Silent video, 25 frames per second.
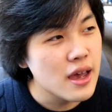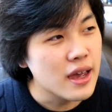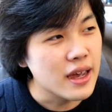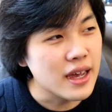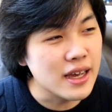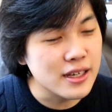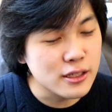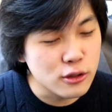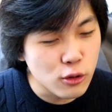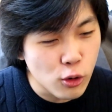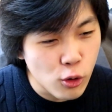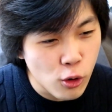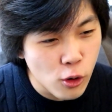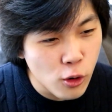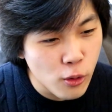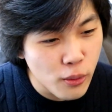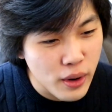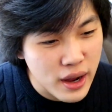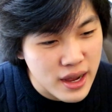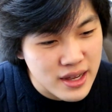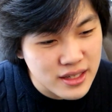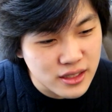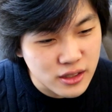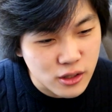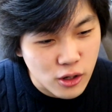is
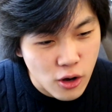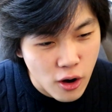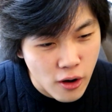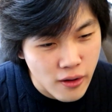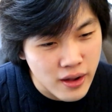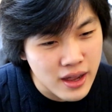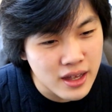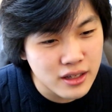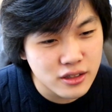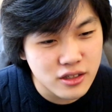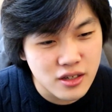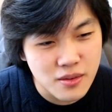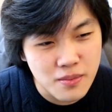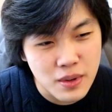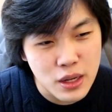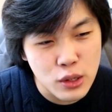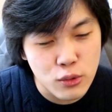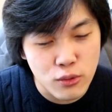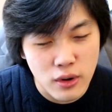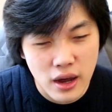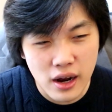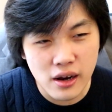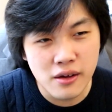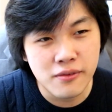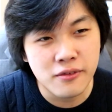always going to be
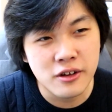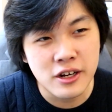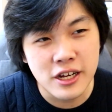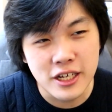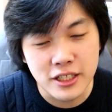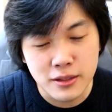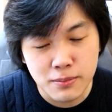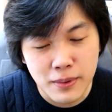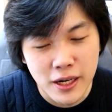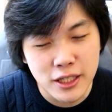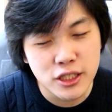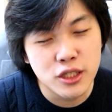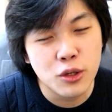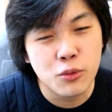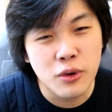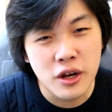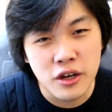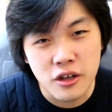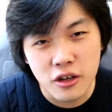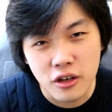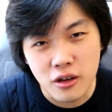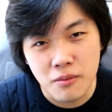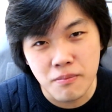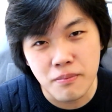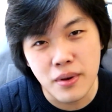relevant, especially when
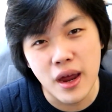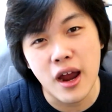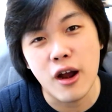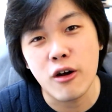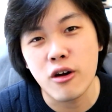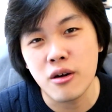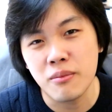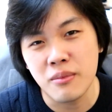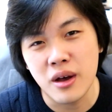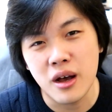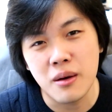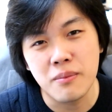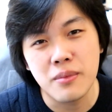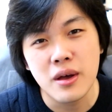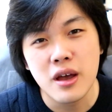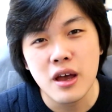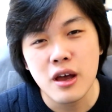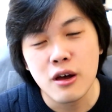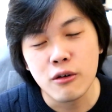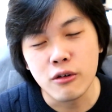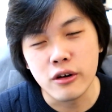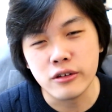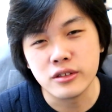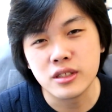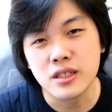you compare him up
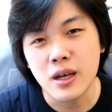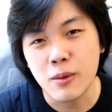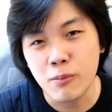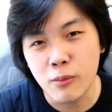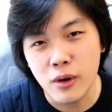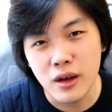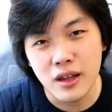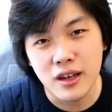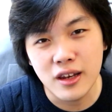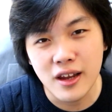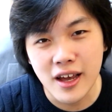with someone